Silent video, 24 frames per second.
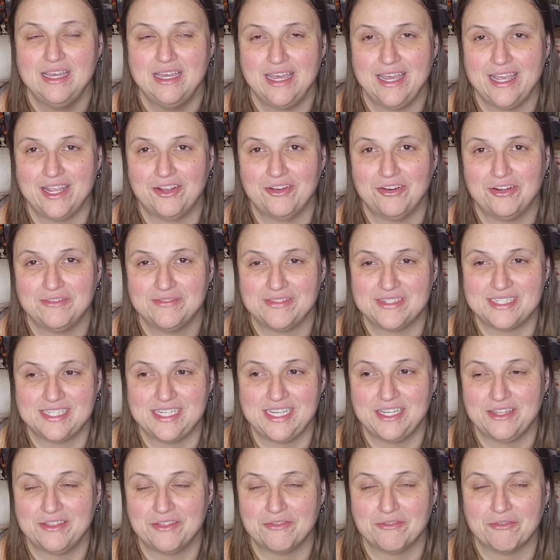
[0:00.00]
it could have
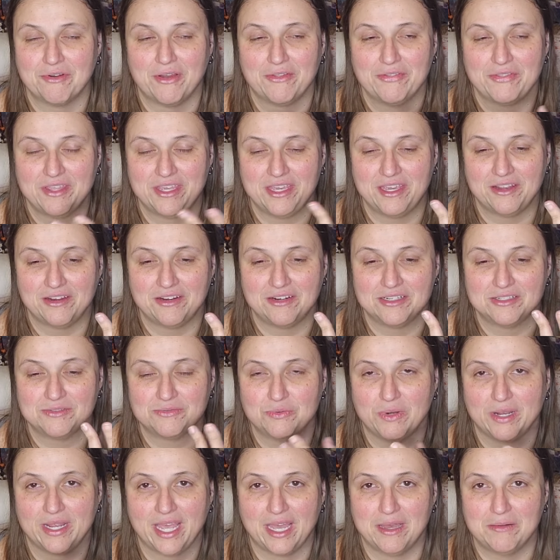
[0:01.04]
seen throughout the years,
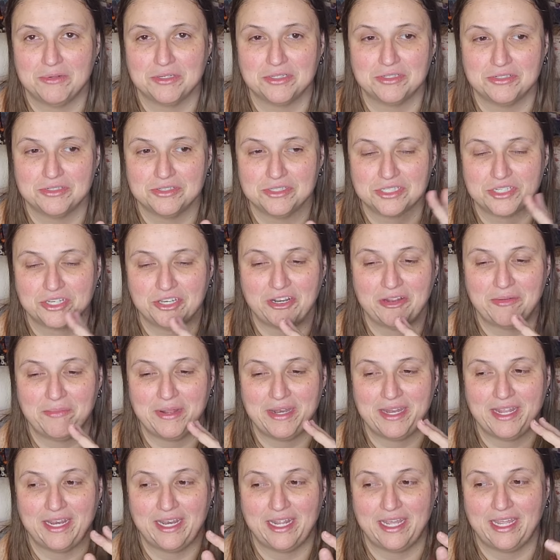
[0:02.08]
what chemicals could have
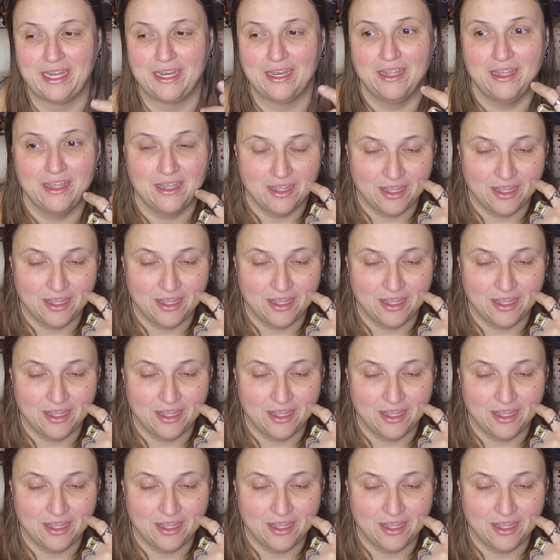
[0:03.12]
been in it.